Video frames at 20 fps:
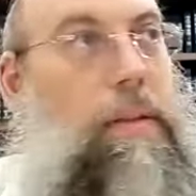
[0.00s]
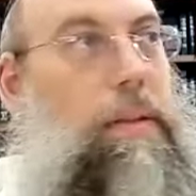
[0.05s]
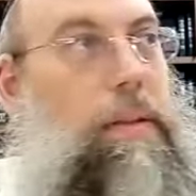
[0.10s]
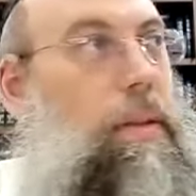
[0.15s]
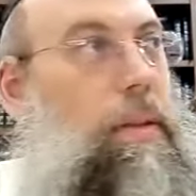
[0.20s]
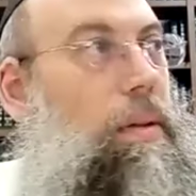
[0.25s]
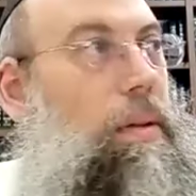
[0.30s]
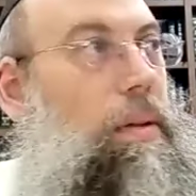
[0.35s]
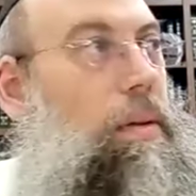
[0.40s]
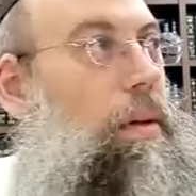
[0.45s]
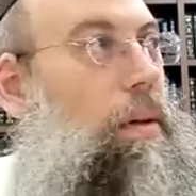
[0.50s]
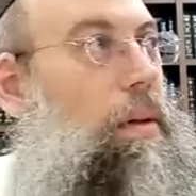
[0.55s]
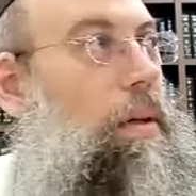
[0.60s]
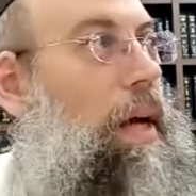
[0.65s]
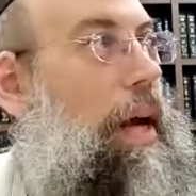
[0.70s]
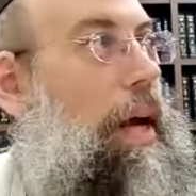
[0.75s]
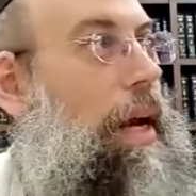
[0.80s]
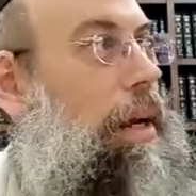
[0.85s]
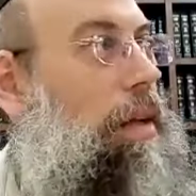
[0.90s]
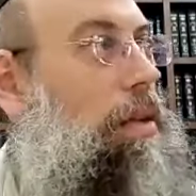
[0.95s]
So, or
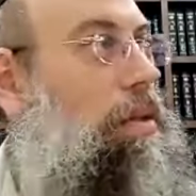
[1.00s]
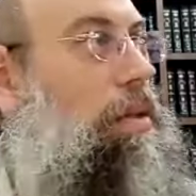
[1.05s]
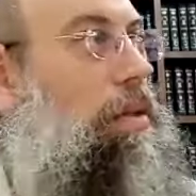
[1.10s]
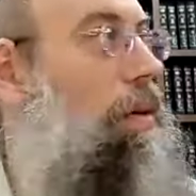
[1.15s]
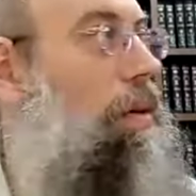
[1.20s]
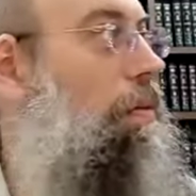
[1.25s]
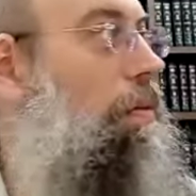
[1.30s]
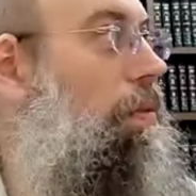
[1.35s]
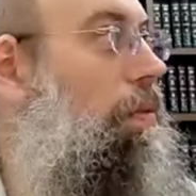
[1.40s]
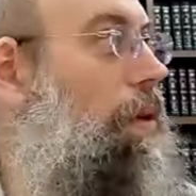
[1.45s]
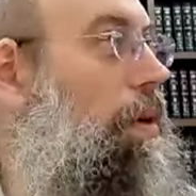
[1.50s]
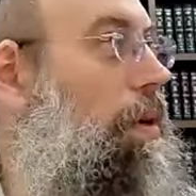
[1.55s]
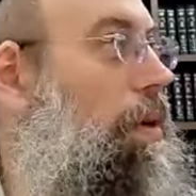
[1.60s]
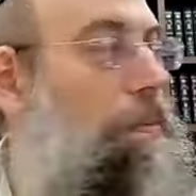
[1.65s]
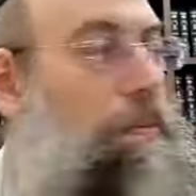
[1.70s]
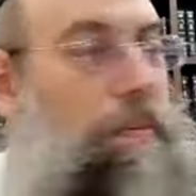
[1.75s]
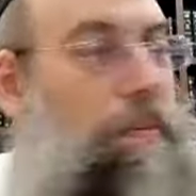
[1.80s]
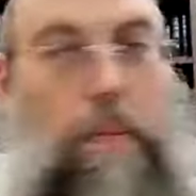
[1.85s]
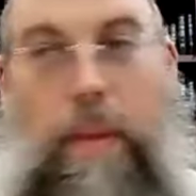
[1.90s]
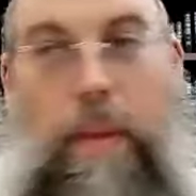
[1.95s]
any sort of
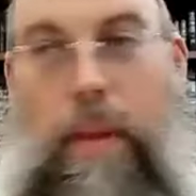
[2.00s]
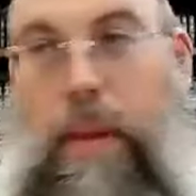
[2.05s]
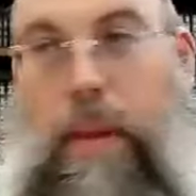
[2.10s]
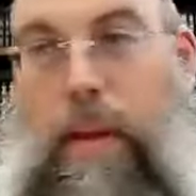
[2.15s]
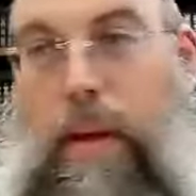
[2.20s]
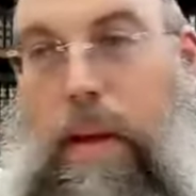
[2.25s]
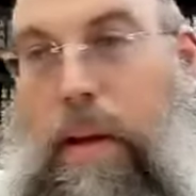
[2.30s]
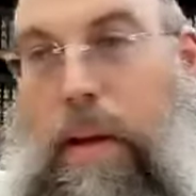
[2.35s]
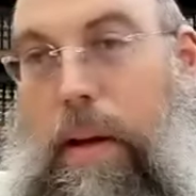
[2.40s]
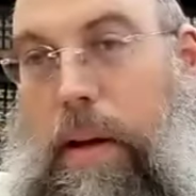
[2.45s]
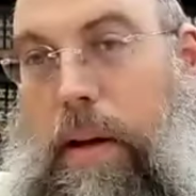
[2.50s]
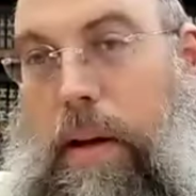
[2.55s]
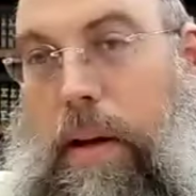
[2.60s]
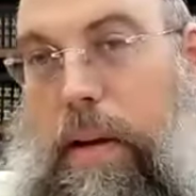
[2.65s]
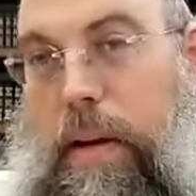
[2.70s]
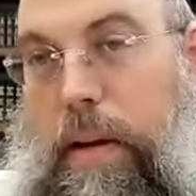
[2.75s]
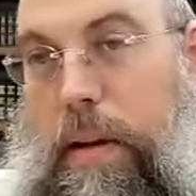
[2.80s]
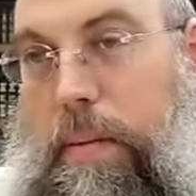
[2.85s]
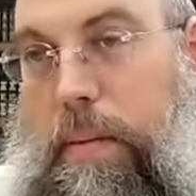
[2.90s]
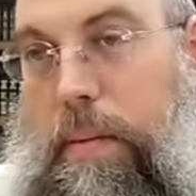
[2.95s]
um,
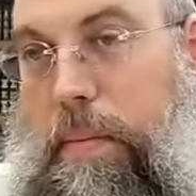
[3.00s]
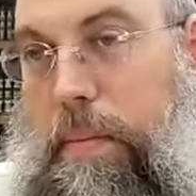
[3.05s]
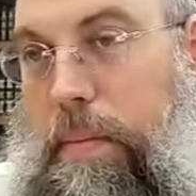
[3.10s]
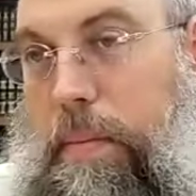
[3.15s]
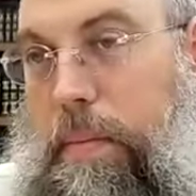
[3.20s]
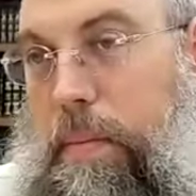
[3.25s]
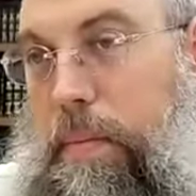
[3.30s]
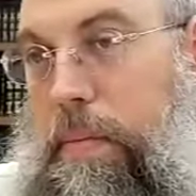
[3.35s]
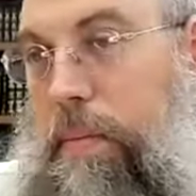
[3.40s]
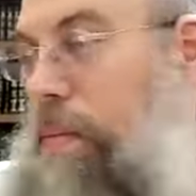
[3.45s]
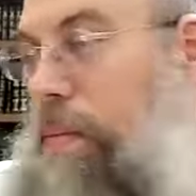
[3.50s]
um,